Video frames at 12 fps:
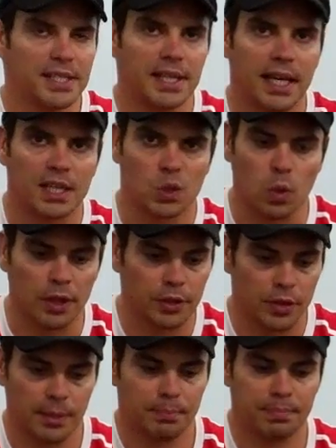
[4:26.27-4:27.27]
seconds one
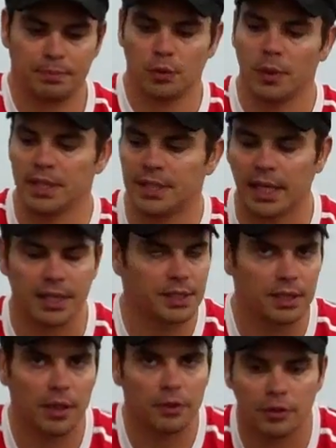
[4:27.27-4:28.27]
grip, 20 seconds
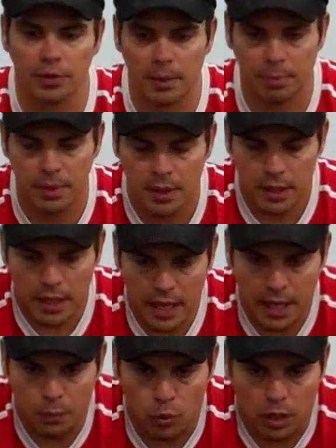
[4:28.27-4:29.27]
another grip,
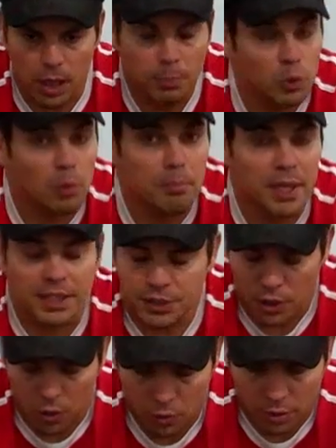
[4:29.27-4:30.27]
and work up to a minute
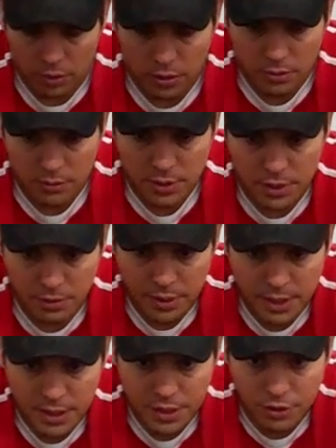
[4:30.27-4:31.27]
total. So
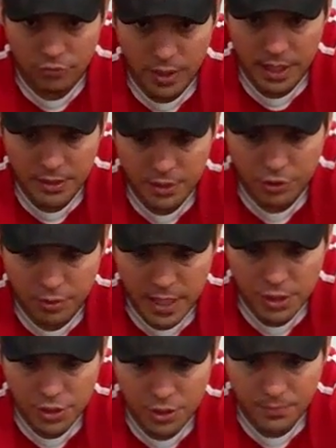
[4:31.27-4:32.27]
again, it's a great
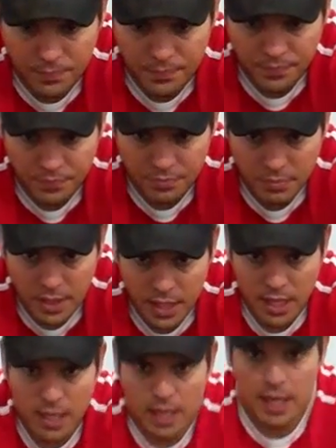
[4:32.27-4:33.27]
stretch.
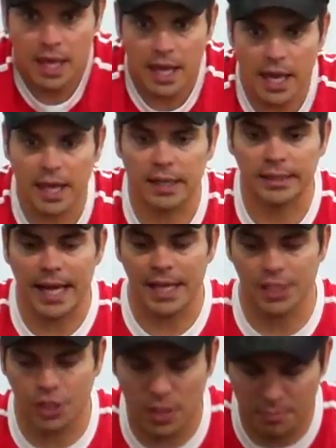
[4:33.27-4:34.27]
And a lot
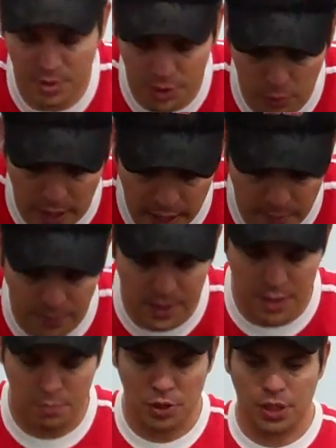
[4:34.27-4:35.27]
of gyms do have
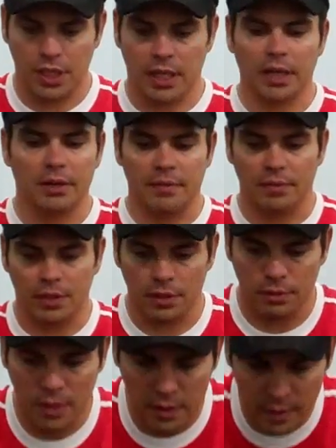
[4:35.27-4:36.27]
this machine.
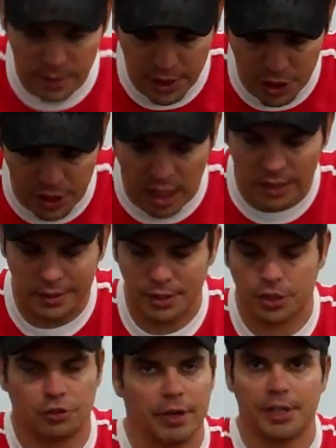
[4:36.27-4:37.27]
They just call it the
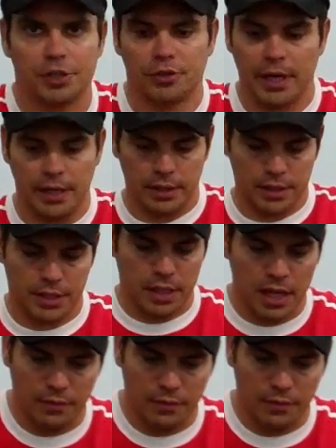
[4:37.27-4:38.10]
stretch trainer. It's kind